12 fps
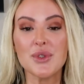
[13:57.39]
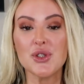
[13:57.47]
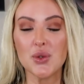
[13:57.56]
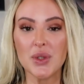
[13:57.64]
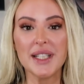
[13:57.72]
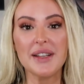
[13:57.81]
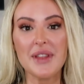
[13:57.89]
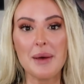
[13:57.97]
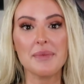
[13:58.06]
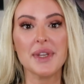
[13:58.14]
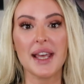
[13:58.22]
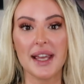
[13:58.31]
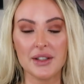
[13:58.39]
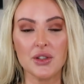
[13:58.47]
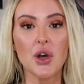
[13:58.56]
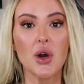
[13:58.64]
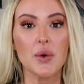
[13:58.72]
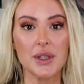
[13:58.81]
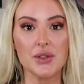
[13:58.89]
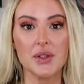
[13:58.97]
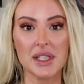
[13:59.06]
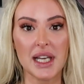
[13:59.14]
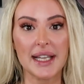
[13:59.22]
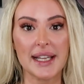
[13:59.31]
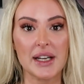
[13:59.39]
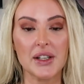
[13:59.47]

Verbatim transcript: majority of them can go into the eye